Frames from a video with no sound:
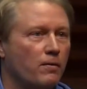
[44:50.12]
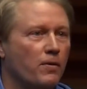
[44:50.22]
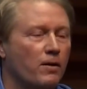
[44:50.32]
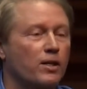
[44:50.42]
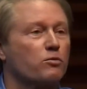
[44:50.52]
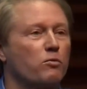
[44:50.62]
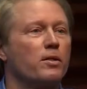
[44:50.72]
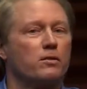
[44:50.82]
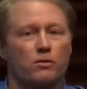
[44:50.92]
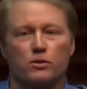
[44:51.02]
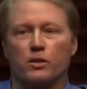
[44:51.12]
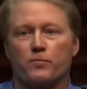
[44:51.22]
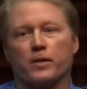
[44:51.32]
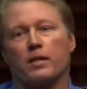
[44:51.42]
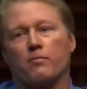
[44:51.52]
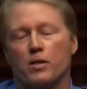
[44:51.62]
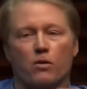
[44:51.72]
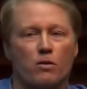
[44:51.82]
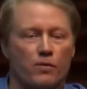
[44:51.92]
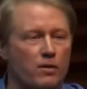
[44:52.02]
unless we're willing to do something that we don't
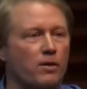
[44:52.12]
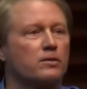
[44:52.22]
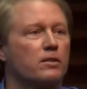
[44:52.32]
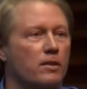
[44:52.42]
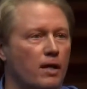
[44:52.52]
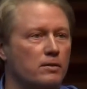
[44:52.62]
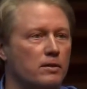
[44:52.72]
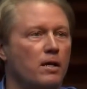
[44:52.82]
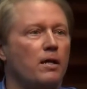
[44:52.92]
know of anyone else that does.